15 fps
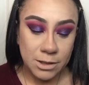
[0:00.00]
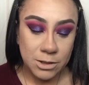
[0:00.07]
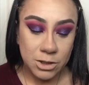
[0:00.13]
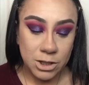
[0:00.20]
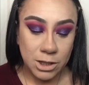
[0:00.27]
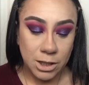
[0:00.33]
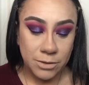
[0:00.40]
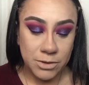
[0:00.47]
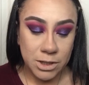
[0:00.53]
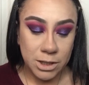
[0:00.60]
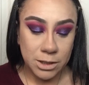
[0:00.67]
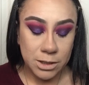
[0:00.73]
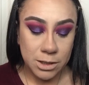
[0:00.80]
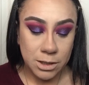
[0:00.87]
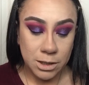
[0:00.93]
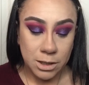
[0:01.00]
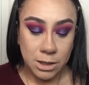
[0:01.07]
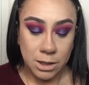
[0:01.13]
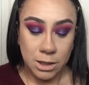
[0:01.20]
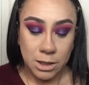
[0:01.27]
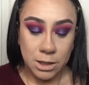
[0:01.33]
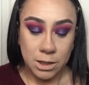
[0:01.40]
She loves it.
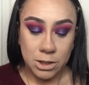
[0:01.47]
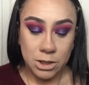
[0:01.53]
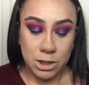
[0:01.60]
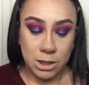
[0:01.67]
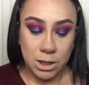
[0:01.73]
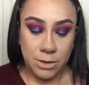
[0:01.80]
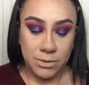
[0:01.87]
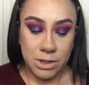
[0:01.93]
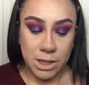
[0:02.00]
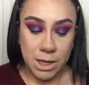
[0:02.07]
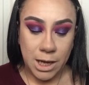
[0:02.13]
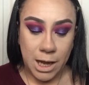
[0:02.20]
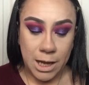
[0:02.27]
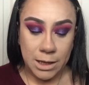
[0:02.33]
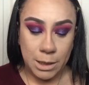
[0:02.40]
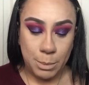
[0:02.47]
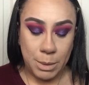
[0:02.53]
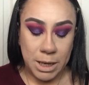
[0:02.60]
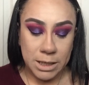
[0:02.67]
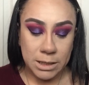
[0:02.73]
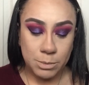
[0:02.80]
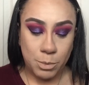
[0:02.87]
She loves it, and the
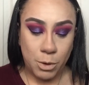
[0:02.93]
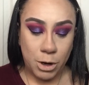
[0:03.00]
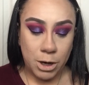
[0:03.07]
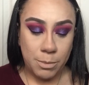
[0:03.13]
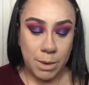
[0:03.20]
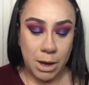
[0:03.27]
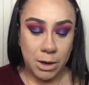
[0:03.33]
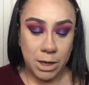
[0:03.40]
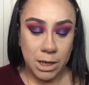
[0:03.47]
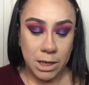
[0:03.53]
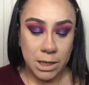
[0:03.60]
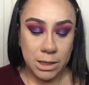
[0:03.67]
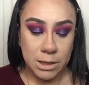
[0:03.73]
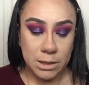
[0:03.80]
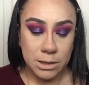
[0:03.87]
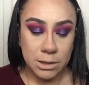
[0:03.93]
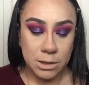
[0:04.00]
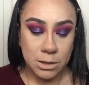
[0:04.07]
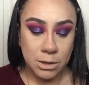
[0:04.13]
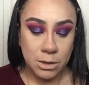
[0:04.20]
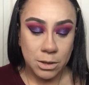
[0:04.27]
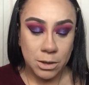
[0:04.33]
best part about it is
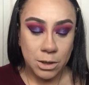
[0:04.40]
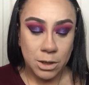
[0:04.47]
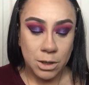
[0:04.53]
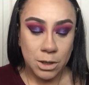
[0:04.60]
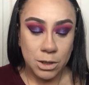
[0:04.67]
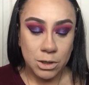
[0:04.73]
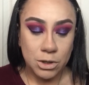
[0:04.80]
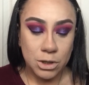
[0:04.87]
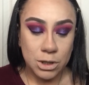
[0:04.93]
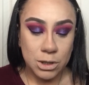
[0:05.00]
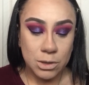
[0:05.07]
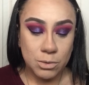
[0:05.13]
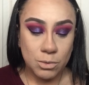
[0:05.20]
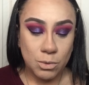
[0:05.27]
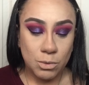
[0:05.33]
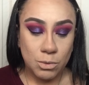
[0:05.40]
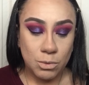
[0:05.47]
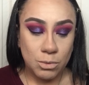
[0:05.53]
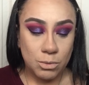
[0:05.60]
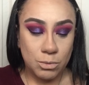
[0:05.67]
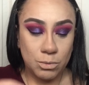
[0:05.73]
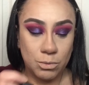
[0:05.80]
just
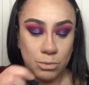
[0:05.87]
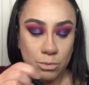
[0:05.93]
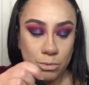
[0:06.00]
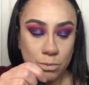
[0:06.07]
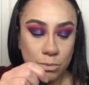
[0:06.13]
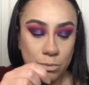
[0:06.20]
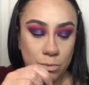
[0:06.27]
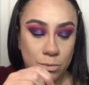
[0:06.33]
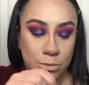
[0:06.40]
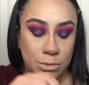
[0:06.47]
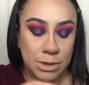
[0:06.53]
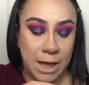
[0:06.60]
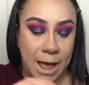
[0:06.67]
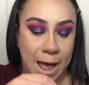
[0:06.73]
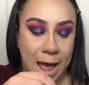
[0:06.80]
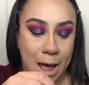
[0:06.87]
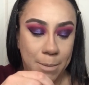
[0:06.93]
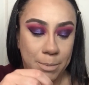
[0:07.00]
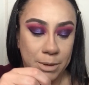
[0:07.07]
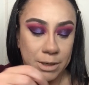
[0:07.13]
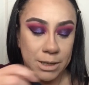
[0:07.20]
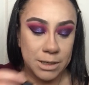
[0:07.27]
the
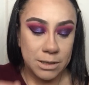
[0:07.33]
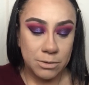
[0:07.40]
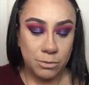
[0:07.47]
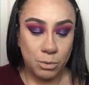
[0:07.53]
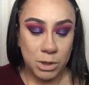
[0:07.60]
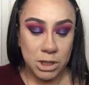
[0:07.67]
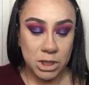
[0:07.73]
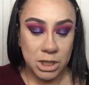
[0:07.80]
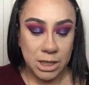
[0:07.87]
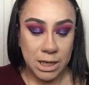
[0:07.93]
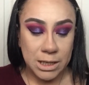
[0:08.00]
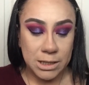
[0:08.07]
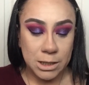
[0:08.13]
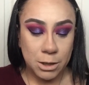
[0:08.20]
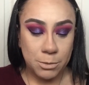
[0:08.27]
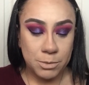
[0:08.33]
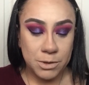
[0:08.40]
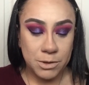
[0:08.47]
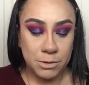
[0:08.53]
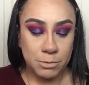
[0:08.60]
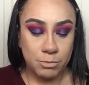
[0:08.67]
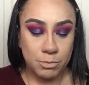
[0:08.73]
happiness of when she gets up
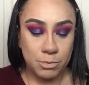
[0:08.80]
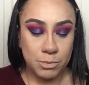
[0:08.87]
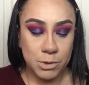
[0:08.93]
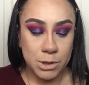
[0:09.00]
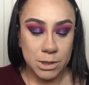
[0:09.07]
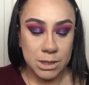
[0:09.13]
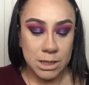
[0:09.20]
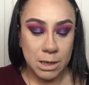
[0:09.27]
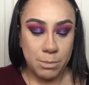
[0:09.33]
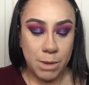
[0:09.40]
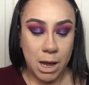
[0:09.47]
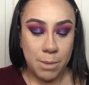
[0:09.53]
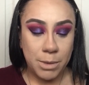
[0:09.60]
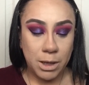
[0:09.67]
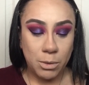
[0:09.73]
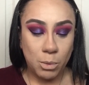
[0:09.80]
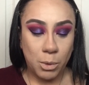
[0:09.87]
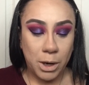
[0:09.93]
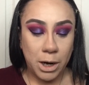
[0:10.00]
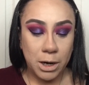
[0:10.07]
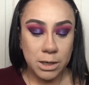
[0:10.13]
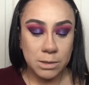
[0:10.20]
to say, "Mommy,
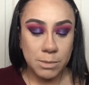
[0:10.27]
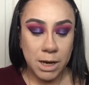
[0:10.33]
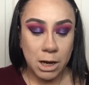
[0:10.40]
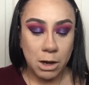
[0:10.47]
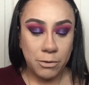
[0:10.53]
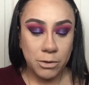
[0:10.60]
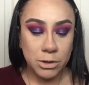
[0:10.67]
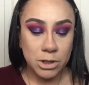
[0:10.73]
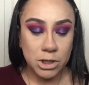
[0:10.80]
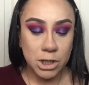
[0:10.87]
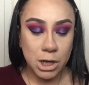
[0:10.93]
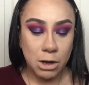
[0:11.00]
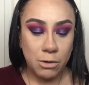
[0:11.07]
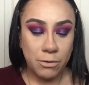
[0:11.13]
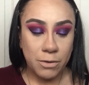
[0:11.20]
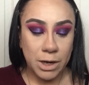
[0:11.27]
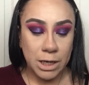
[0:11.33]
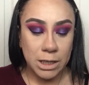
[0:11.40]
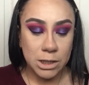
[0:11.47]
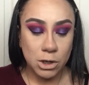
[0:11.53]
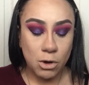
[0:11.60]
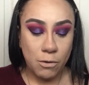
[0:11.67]
where is my on the shelf? I
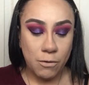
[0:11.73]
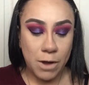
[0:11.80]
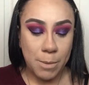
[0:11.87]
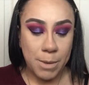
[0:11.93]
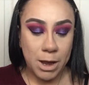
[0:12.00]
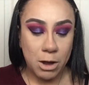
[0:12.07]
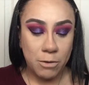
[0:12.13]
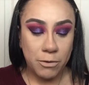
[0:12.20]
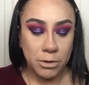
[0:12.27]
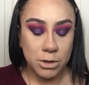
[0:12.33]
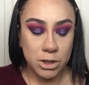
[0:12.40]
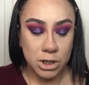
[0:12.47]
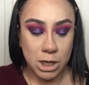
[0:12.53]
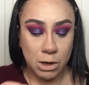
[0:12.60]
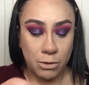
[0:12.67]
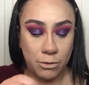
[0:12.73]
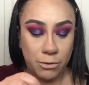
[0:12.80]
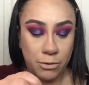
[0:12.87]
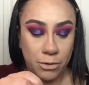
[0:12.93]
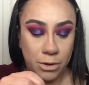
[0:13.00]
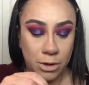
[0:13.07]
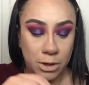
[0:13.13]
need to go find my elf on the
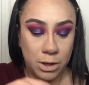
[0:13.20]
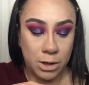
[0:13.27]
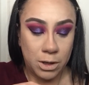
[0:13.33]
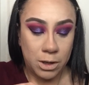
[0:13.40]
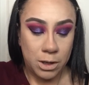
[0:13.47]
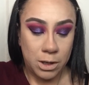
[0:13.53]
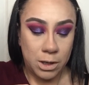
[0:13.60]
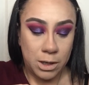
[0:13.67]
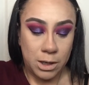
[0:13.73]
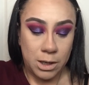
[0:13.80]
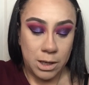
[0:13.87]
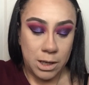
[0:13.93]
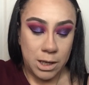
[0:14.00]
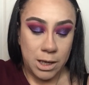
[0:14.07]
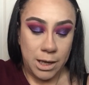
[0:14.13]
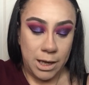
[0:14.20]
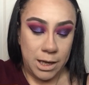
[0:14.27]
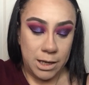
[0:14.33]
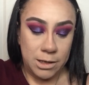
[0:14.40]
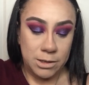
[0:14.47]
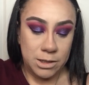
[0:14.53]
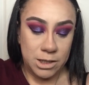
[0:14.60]
shelf."
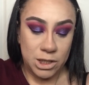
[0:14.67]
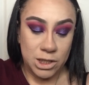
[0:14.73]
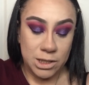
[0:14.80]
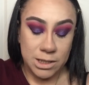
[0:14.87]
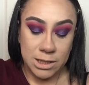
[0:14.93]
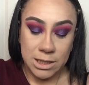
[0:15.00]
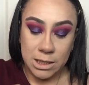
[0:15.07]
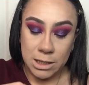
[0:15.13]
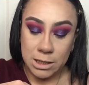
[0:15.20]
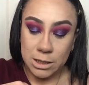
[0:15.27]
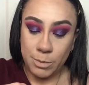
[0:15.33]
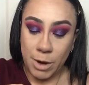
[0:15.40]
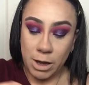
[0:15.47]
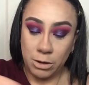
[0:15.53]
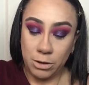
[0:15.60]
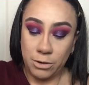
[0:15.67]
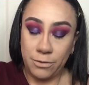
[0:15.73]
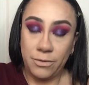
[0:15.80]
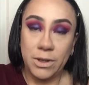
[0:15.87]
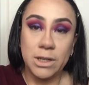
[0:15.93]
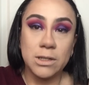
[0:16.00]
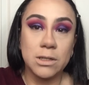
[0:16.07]
And just to see the smile on her
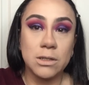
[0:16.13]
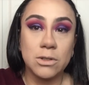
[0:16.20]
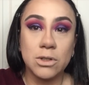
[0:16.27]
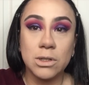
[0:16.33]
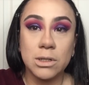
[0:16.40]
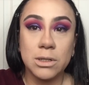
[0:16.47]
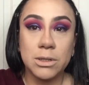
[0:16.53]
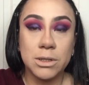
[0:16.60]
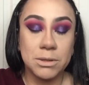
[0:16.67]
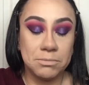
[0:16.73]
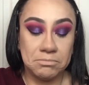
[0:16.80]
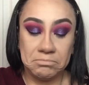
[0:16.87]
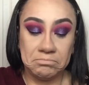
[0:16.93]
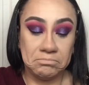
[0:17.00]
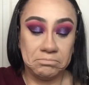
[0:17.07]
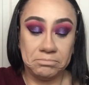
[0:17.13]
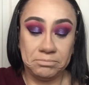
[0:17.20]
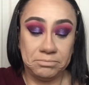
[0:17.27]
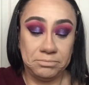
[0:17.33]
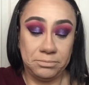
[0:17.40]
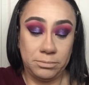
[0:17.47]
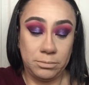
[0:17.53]
face is just
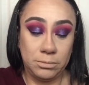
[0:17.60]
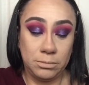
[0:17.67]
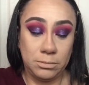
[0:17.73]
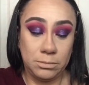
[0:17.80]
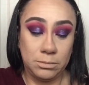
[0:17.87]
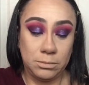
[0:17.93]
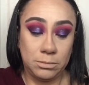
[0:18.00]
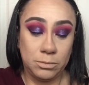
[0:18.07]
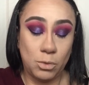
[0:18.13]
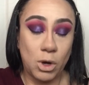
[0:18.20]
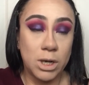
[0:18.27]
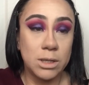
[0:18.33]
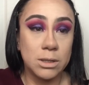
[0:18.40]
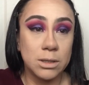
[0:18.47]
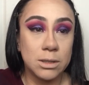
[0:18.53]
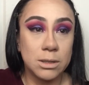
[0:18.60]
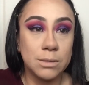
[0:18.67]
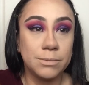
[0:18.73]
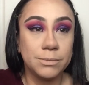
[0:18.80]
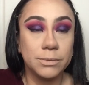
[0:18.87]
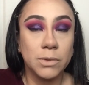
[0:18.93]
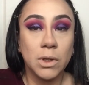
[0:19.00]
priceless.
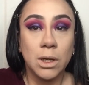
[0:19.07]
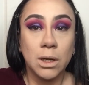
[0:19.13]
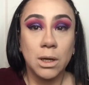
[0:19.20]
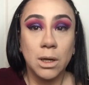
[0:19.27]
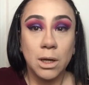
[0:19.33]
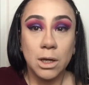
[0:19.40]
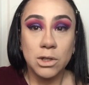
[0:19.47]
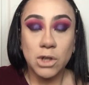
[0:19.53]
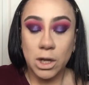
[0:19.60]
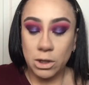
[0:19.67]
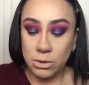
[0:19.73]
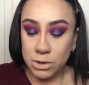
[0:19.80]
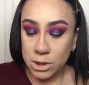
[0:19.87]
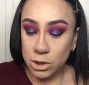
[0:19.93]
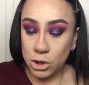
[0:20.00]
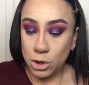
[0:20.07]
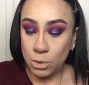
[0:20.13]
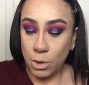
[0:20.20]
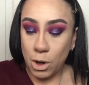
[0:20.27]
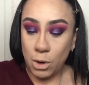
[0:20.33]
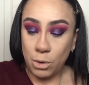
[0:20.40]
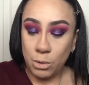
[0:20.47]
So I used the
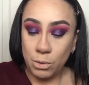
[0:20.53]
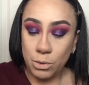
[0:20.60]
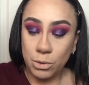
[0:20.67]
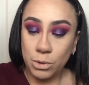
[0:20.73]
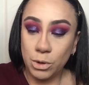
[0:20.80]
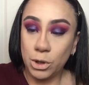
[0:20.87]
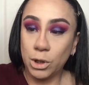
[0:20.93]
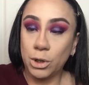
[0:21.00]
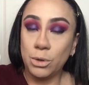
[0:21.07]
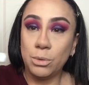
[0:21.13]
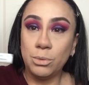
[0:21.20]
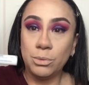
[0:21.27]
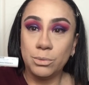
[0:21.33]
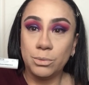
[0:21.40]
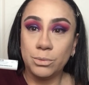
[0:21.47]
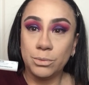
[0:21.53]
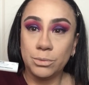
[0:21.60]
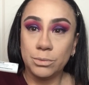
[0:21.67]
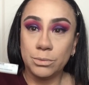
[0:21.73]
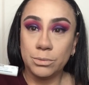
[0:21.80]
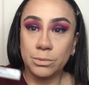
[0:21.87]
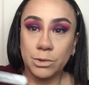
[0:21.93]
Duo glue,
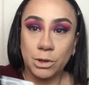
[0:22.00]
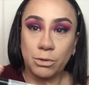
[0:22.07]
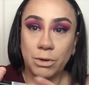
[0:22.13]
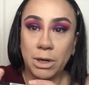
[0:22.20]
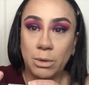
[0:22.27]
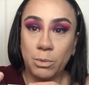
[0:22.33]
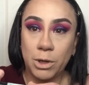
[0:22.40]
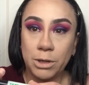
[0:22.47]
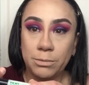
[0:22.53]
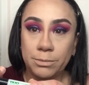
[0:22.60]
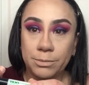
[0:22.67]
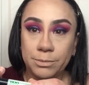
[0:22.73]
the green one.